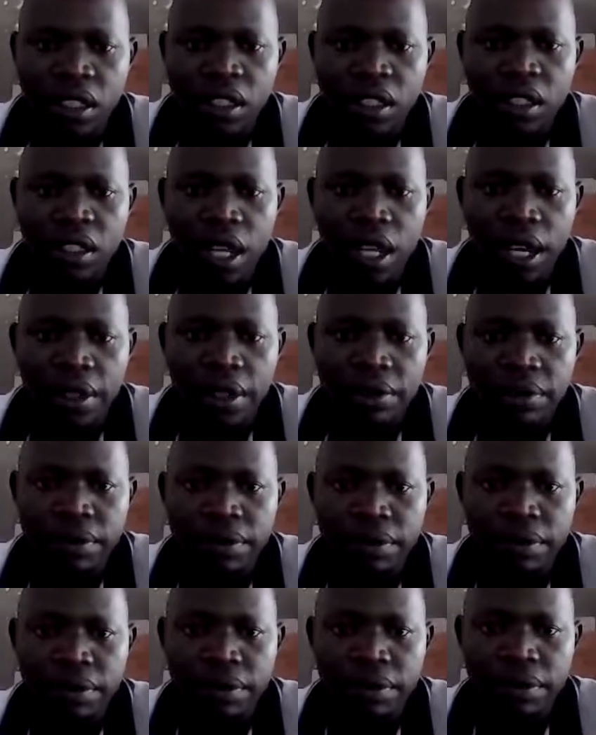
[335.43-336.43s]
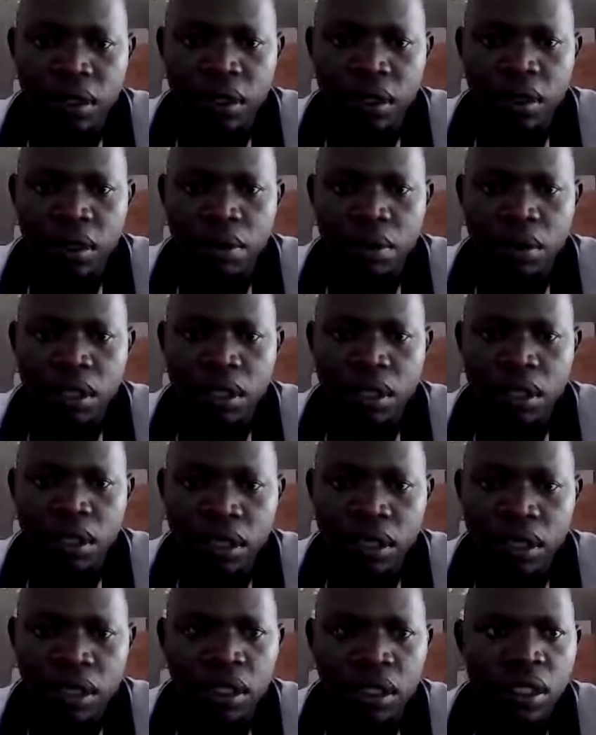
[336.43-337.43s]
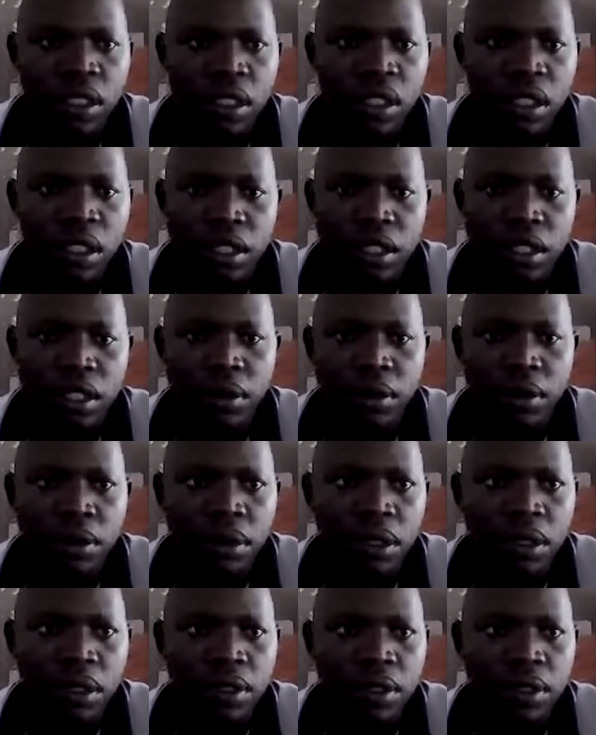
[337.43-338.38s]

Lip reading: here. So let me increase this one.